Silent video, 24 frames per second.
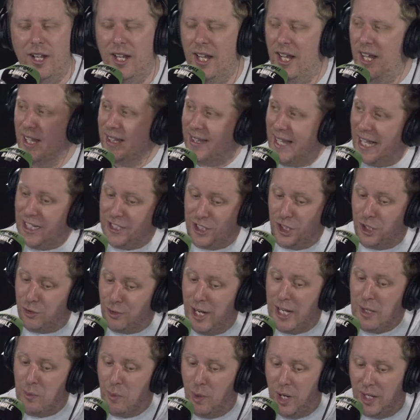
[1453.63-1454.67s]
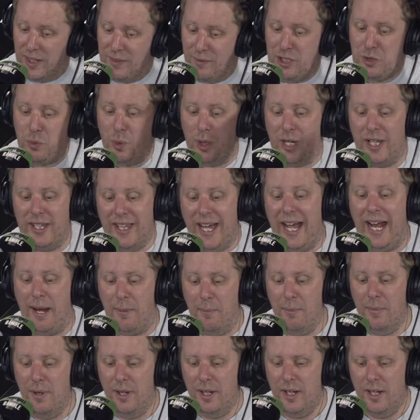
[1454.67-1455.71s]
Yeah, that's a great one. If it's one of
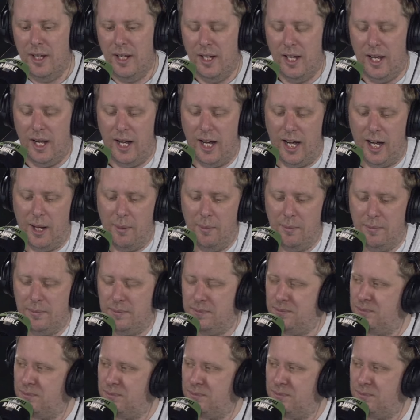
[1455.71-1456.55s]
them, you um, do like